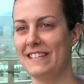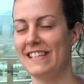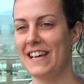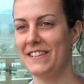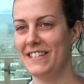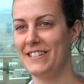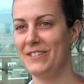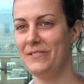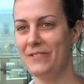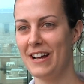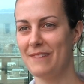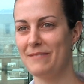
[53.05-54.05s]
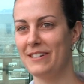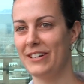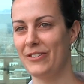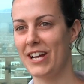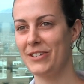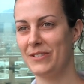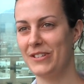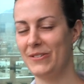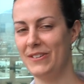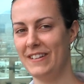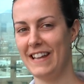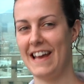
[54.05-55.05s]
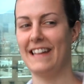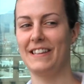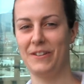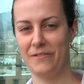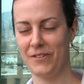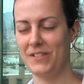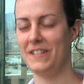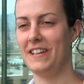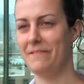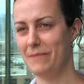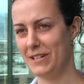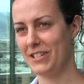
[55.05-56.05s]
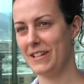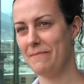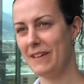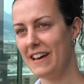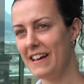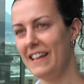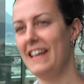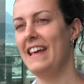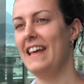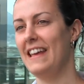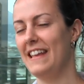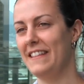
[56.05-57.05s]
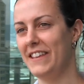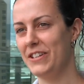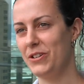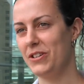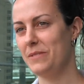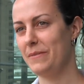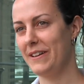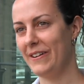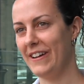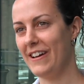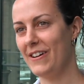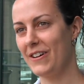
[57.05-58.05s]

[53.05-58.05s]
is Kelsie Thu. I'm a graduate student at the University of British Columbia in the Interdisciplinary